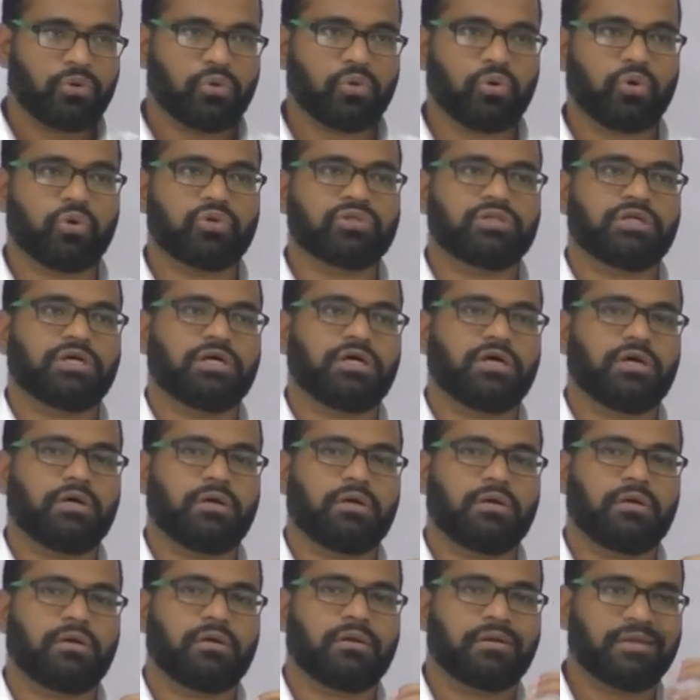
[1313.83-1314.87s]
know the
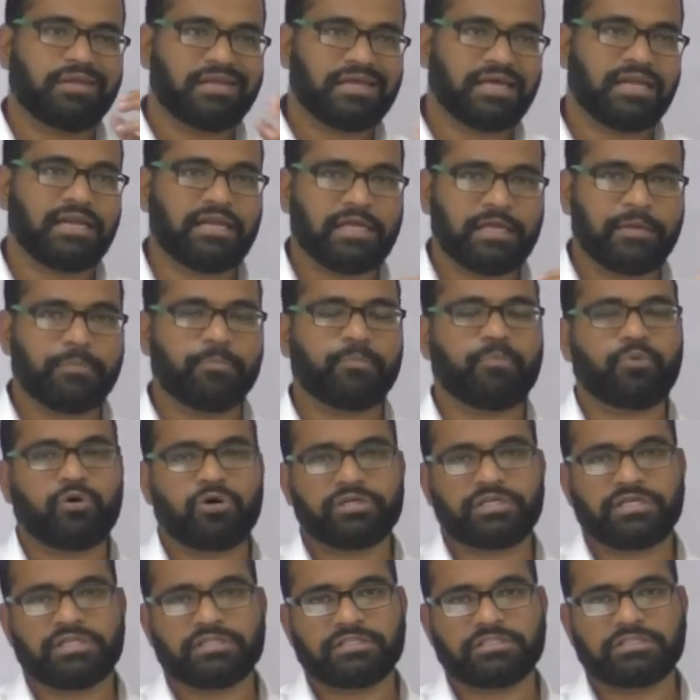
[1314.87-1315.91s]
real
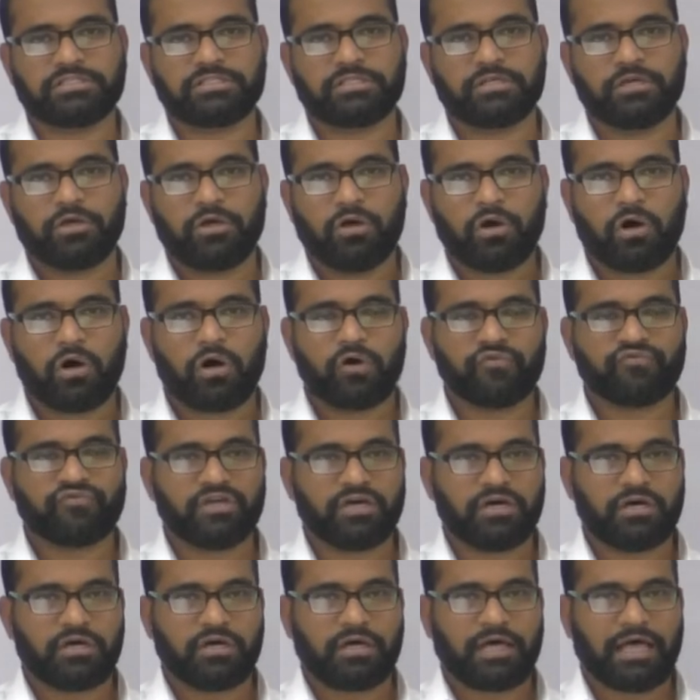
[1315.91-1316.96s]
importance of
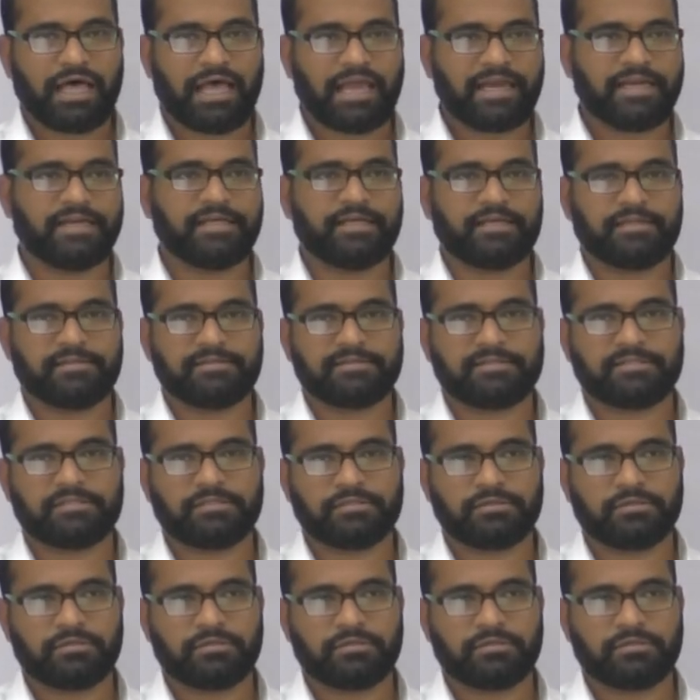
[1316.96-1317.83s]
the ideals